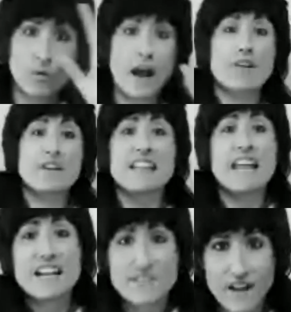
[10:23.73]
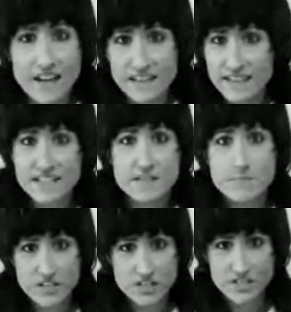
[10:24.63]
Rowdy's last fight against
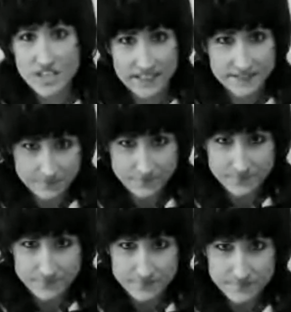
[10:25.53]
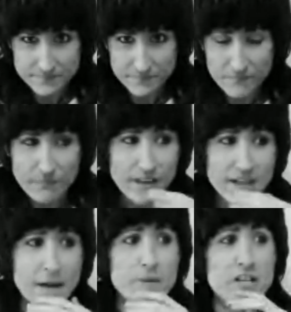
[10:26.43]
Miesha Tate.
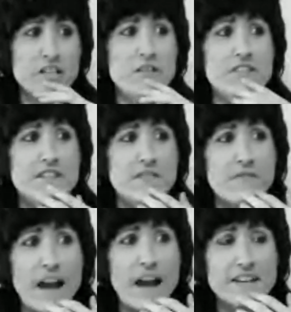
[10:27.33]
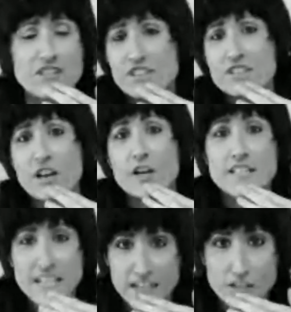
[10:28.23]
And I'm going to use the fight just on a
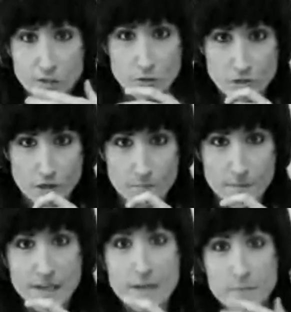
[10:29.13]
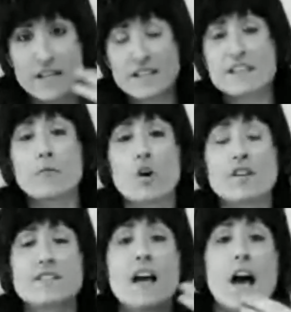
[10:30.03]
technical term because it
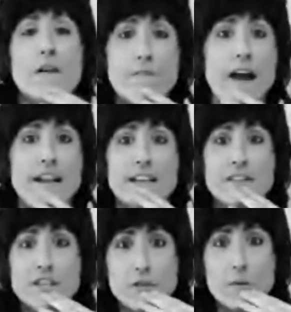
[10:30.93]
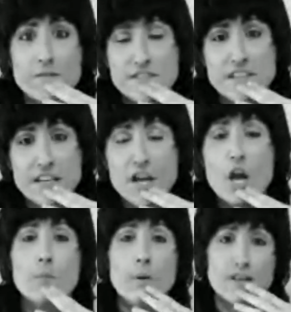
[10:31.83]
was a fight in the UFC.
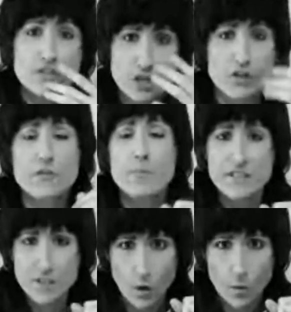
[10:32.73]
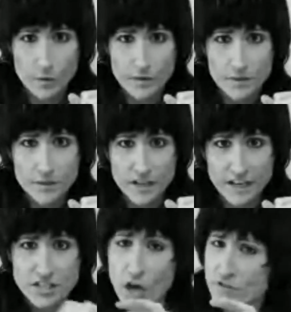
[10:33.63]
But truth be told,
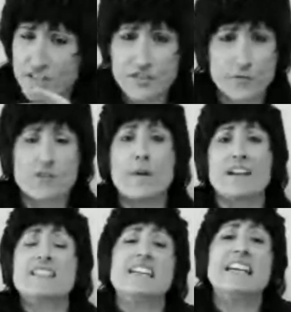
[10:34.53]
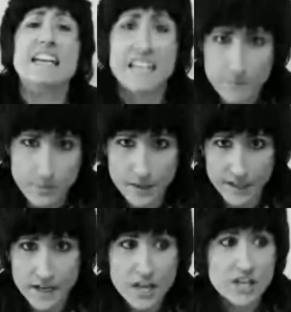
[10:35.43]
okay, no disrespect to
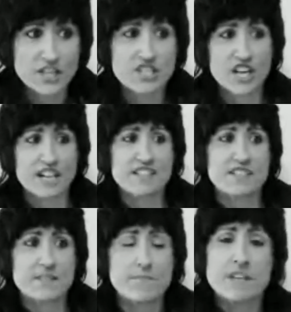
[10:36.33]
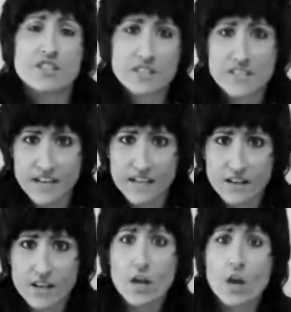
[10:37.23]
anybody, the chances of Miesha
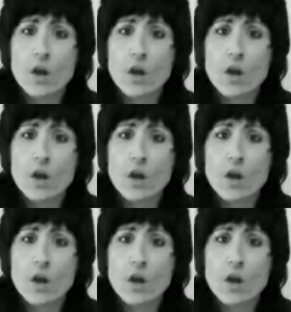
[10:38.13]
Tate